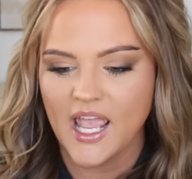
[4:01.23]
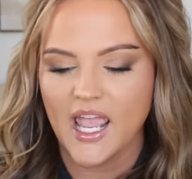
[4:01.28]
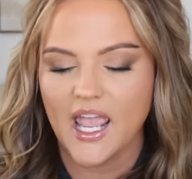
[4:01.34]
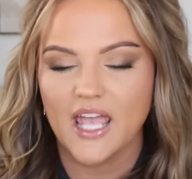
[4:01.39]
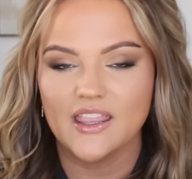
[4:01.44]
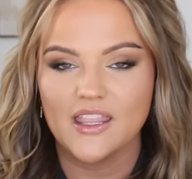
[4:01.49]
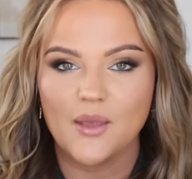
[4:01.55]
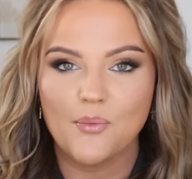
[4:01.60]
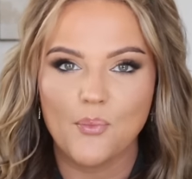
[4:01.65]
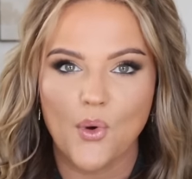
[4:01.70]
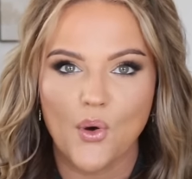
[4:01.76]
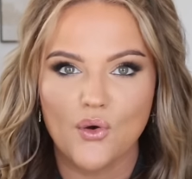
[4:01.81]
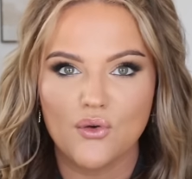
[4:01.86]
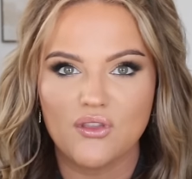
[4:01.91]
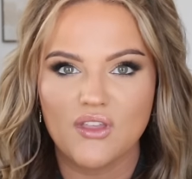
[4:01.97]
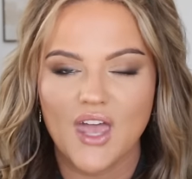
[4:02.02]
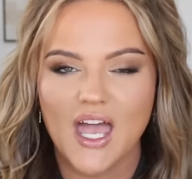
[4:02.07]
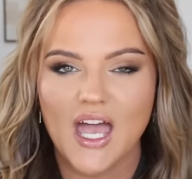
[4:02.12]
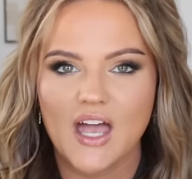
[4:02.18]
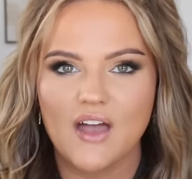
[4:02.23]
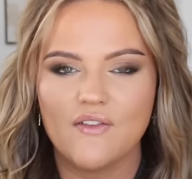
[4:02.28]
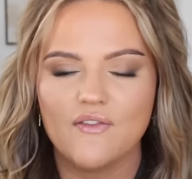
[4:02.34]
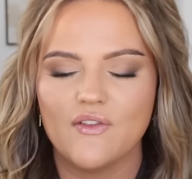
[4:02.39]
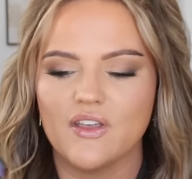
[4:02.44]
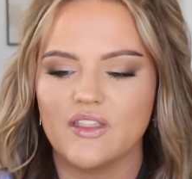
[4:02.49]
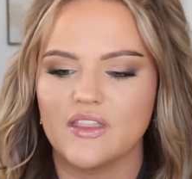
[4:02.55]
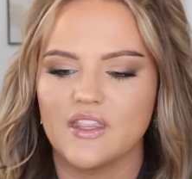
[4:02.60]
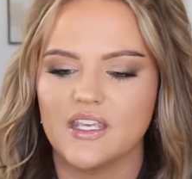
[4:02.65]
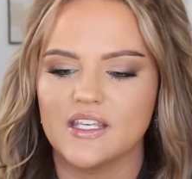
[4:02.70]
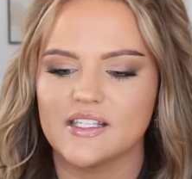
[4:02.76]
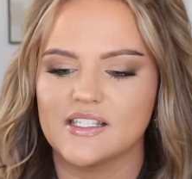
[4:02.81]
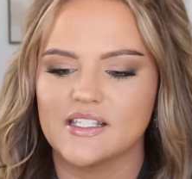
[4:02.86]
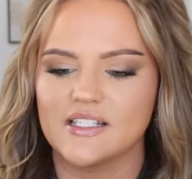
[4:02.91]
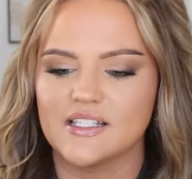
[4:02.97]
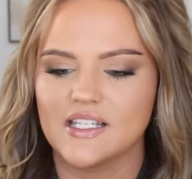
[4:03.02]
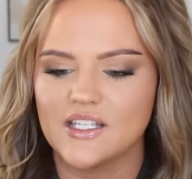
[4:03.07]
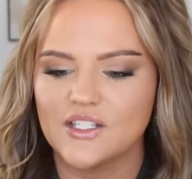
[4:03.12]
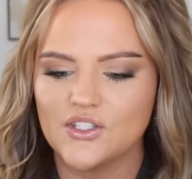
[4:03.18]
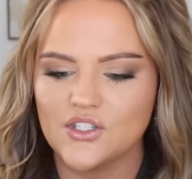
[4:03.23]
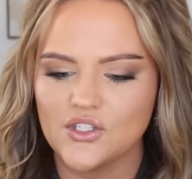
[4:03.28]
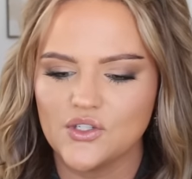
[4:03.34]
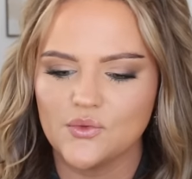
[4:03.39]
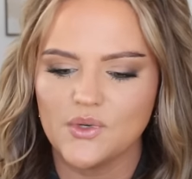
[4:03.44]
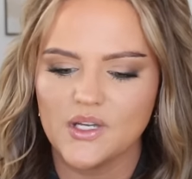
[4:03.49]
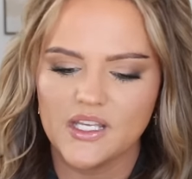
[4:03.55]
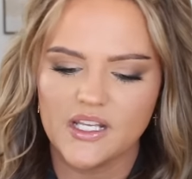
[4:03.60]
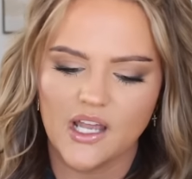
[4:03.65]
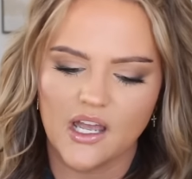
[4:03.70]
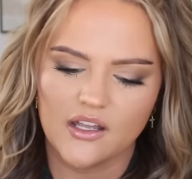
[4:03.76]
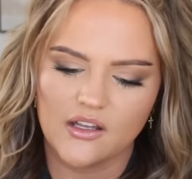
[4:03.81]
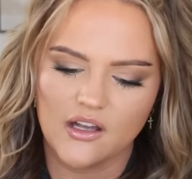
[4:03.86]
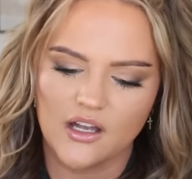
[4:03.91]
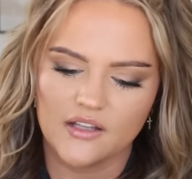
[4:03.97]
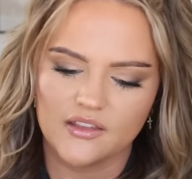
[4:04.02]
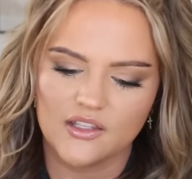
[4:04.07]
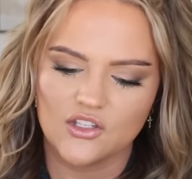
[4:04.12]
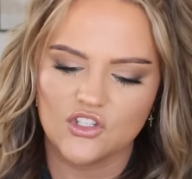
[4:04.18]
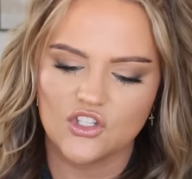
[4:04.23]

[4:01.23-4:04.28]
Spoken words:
And they both have this tint to it. I got the